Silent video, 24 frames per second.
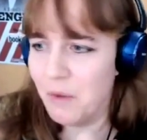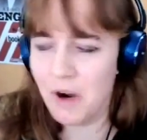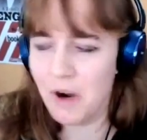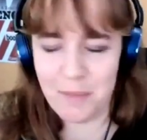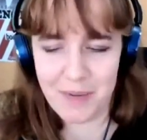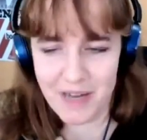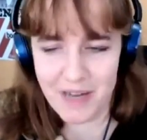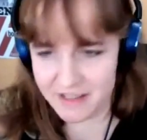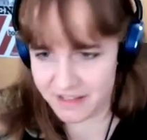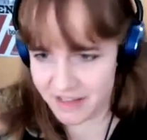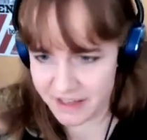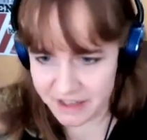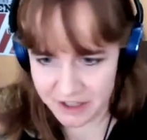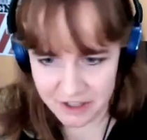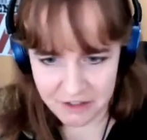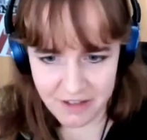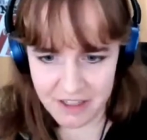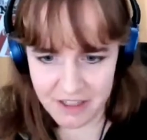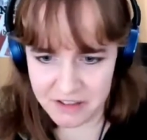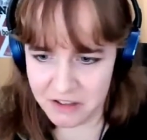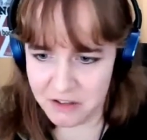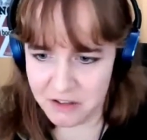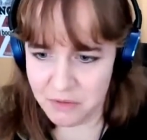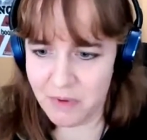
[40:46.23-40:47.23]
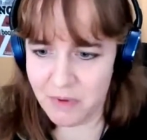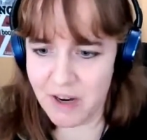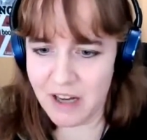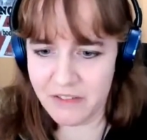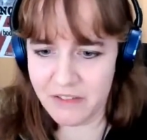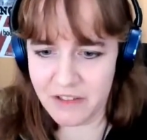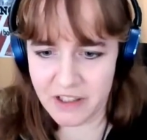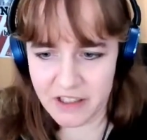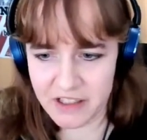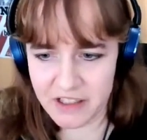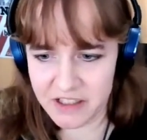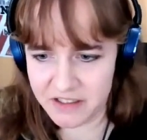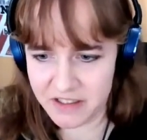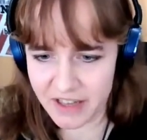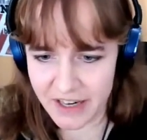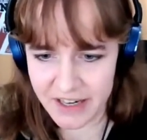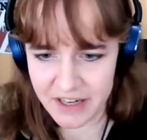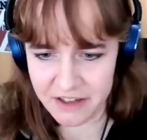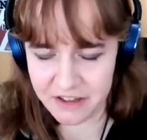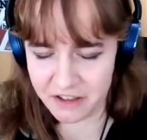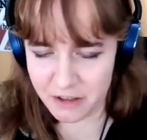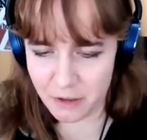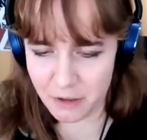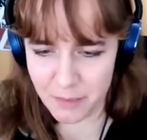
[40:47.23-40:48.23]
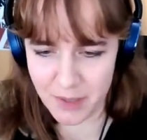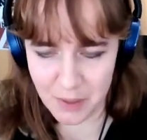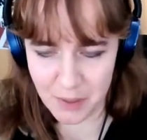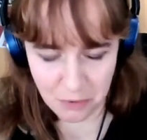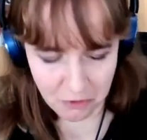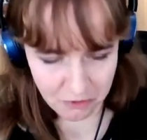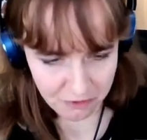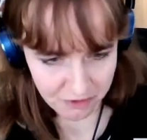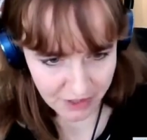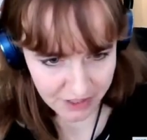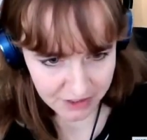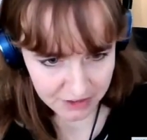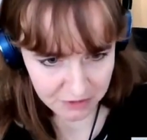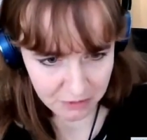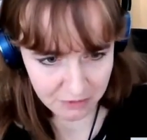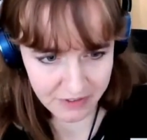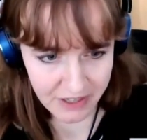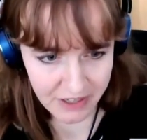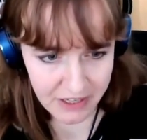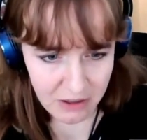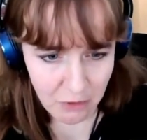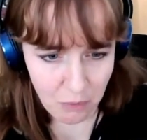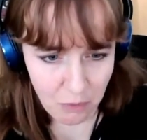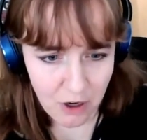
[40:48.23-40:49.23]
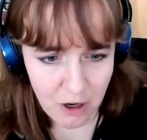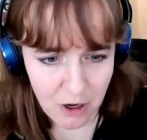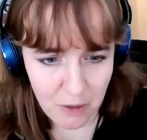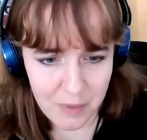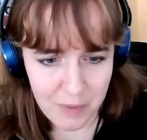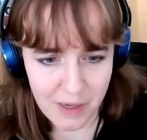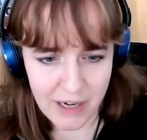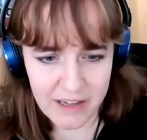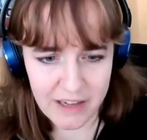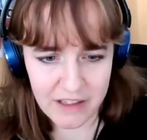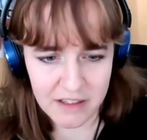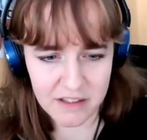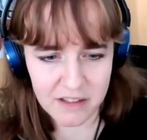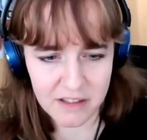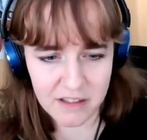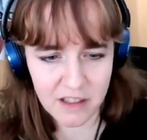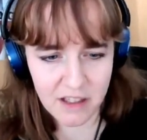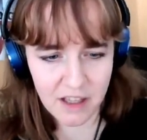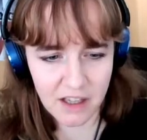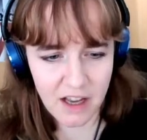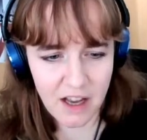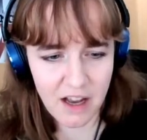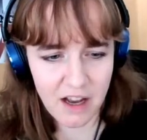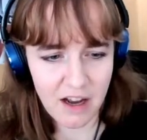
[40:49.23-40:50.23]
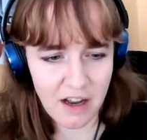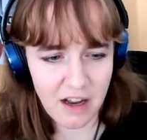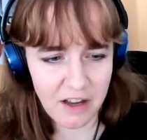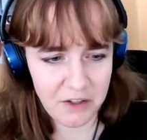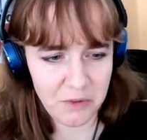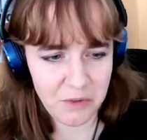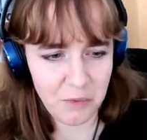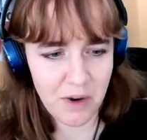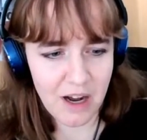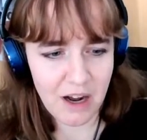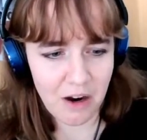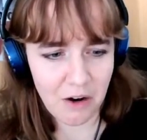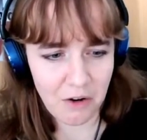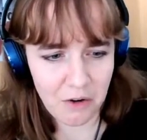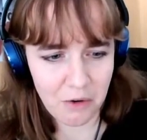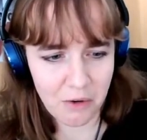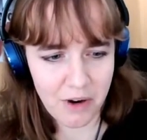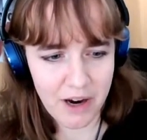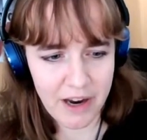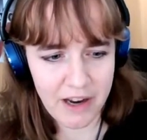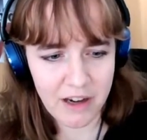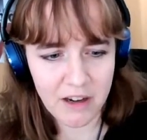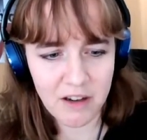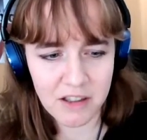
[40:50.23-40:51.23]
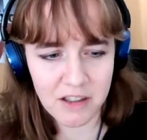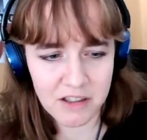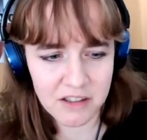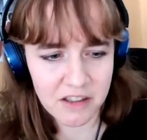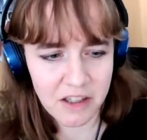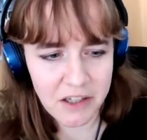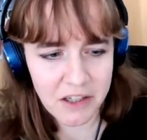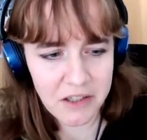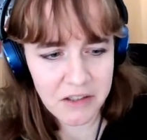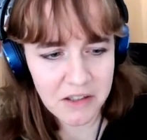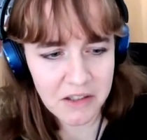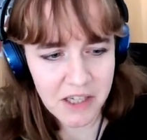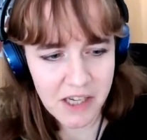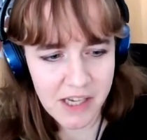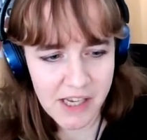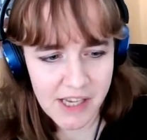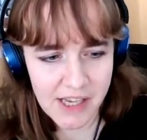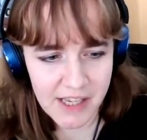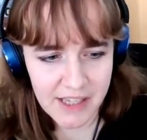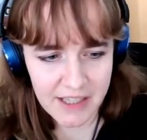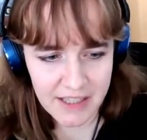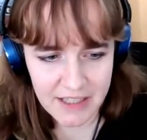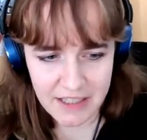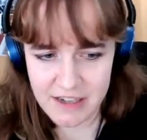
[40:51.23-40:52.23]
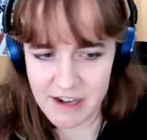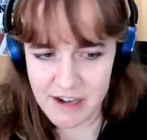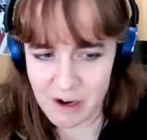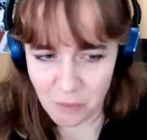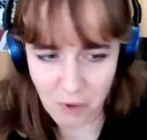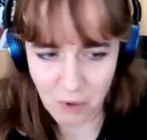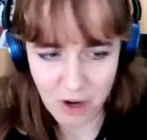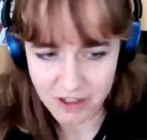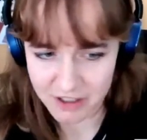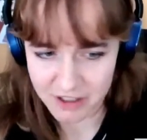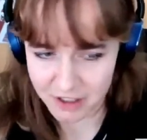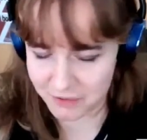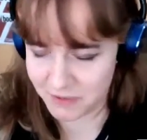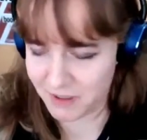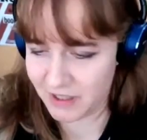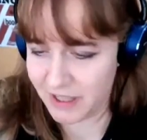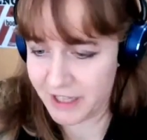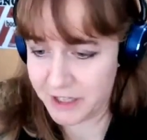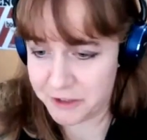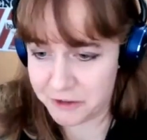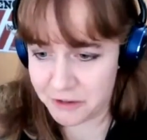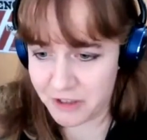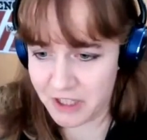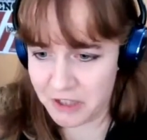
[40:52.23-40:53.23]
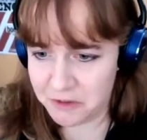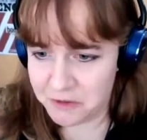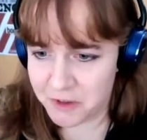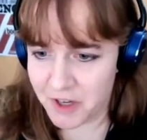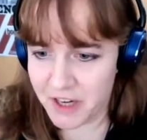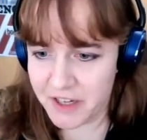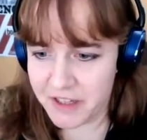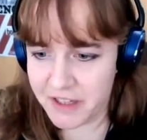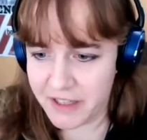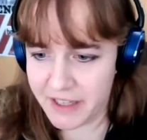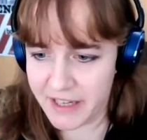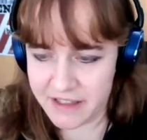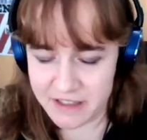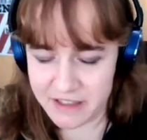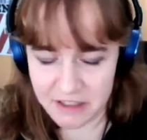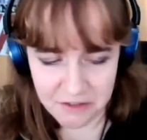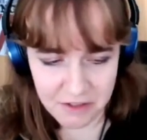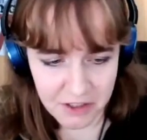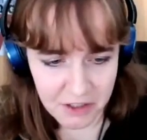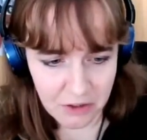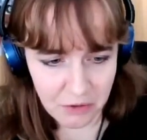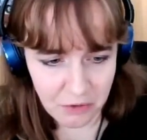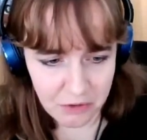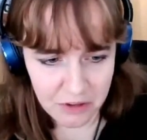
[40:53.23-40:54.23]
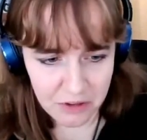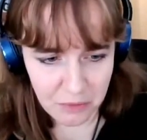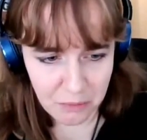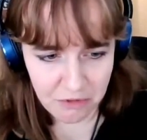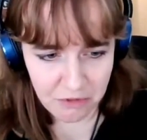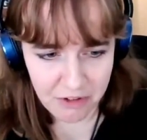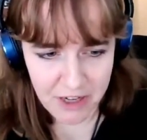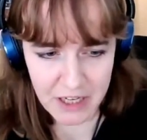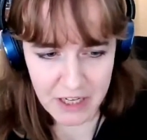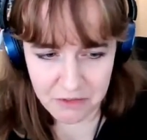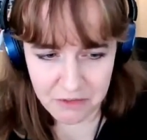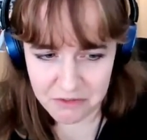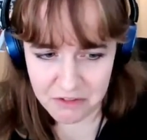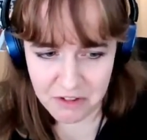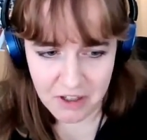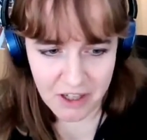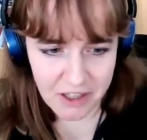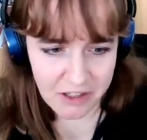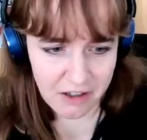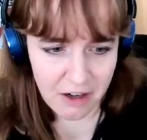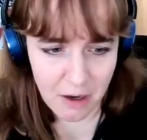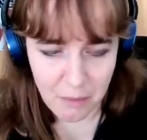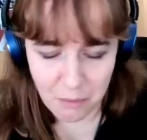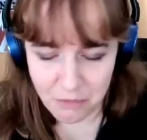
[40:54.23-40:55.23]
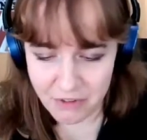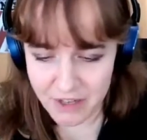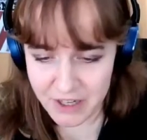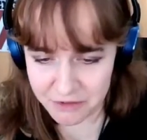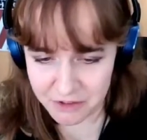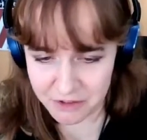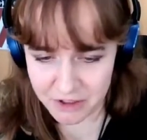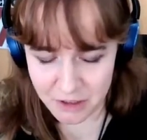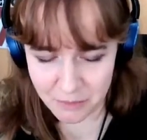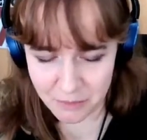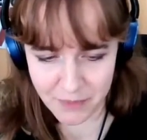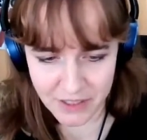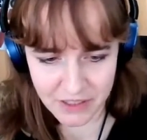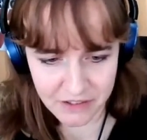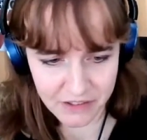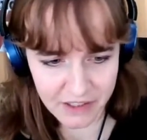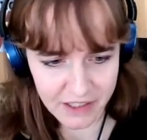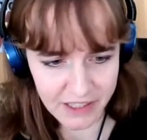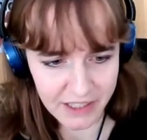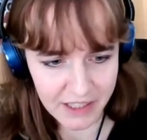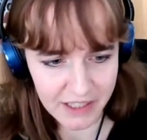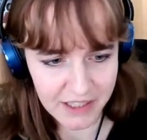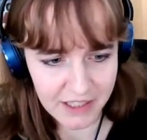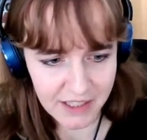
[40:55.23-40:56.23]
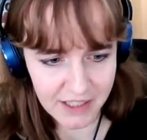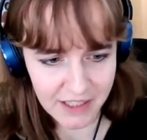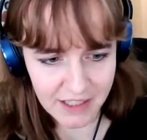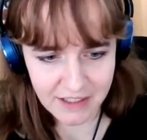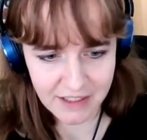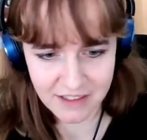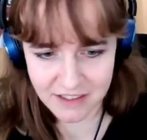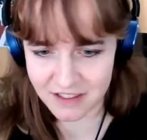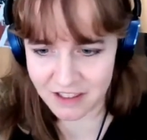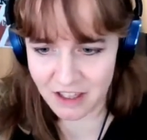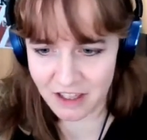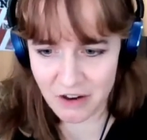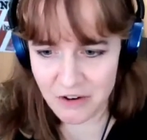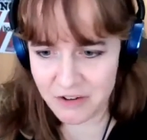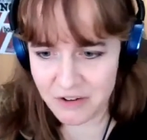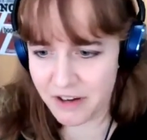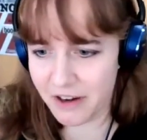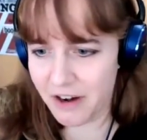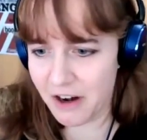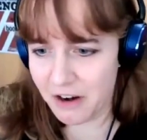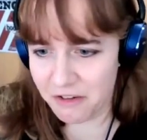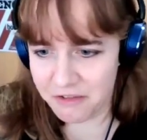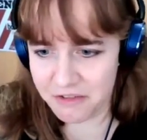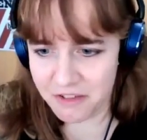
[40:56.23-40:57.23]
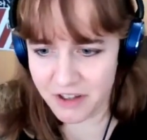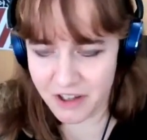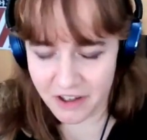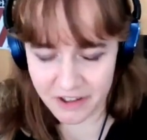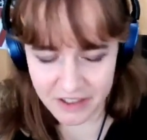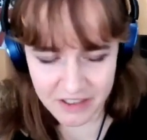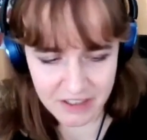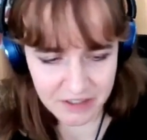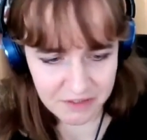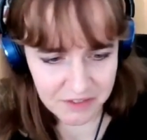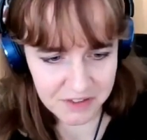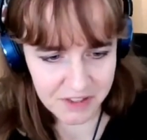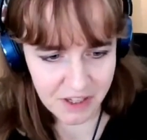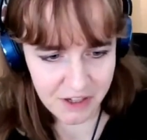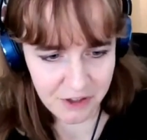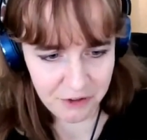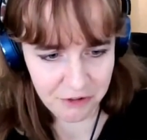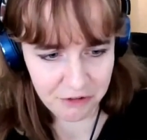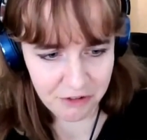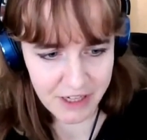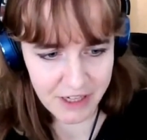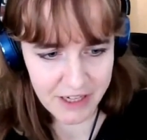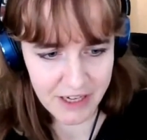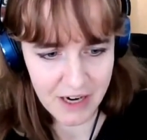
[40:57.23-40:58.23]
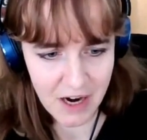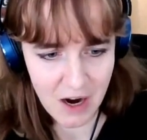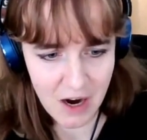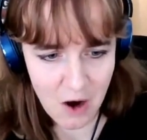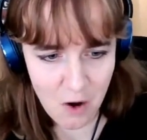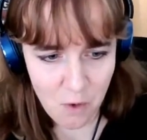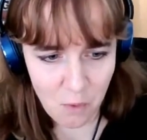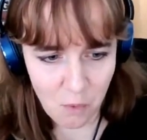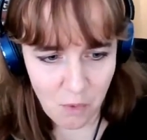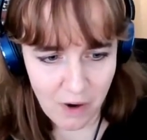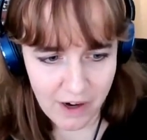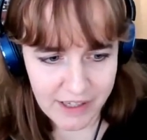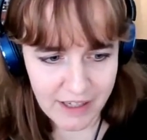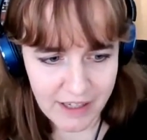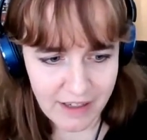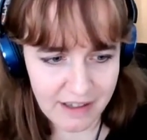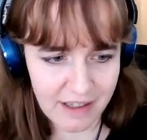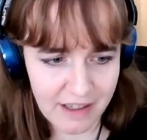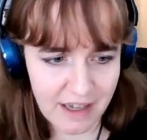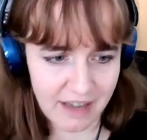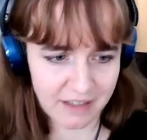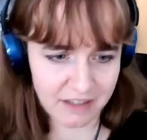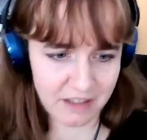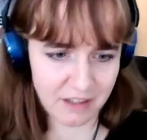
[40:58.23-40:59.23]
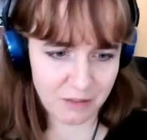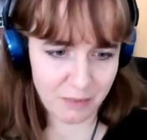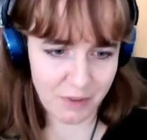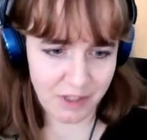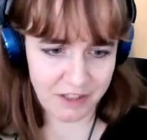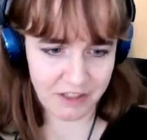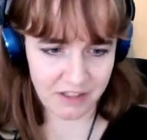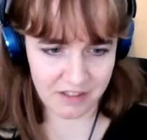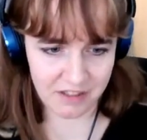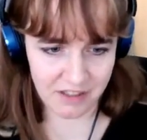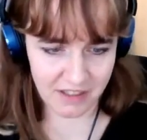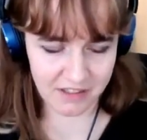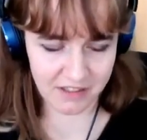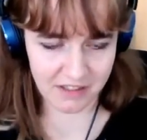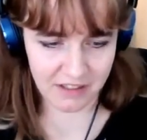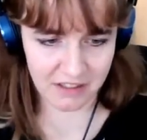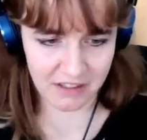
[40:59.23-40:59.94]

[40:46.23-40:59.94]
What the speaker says: workplace injuries as well, the kind of danger that people faced within the workplace as well, quite a lot. So, workers were literally finding it difficult to breathe. I can't breathe could have been the slogan of the 19th century working class as much as